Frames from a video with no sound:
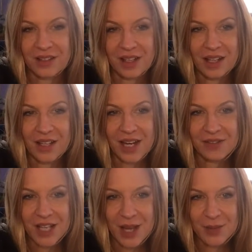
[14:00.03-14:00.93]
a lot
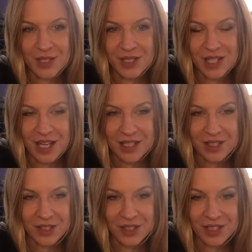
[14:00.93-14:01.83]
of times it's not as
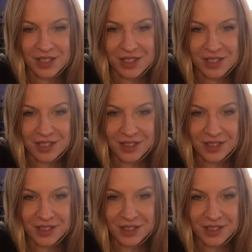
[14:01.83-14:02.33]
good as it